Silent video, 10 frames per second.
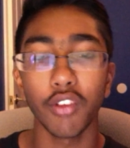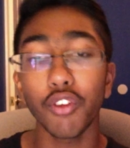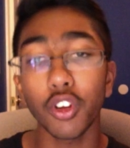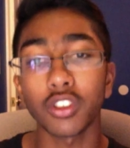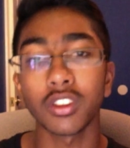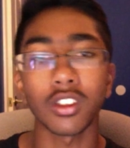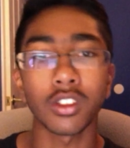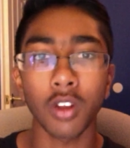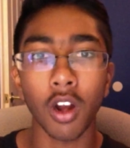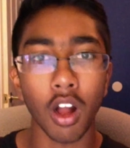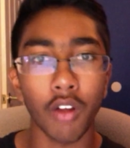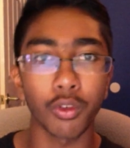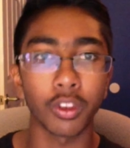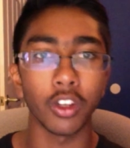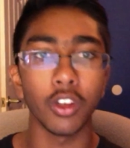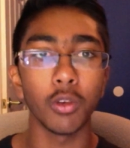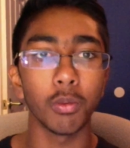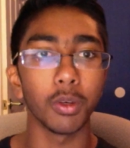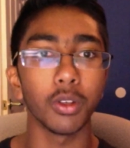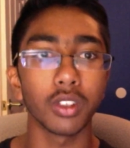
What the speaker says: First, let's start off with the new built-in